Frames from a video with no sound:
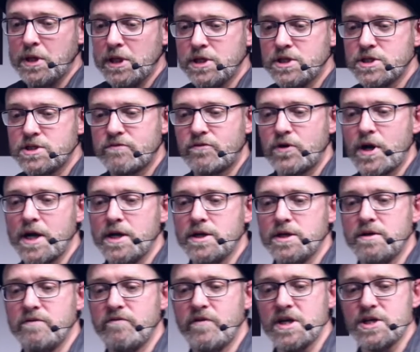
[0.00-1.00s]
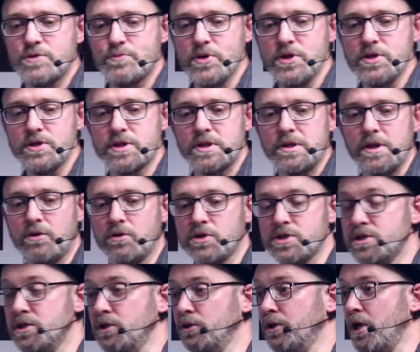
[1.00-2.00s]
billions of rand in investment, there
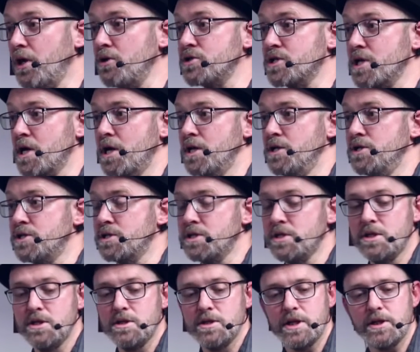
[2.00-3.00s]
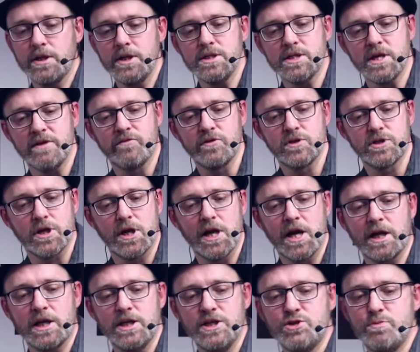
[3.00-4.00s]
are still no signs that these efforts are
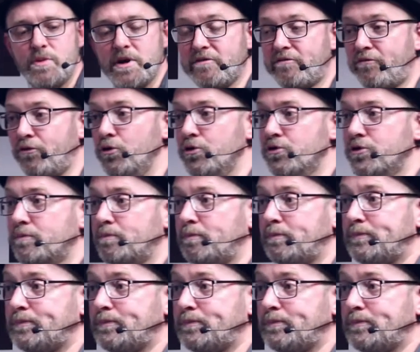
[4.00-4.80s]
likely to bear fruit.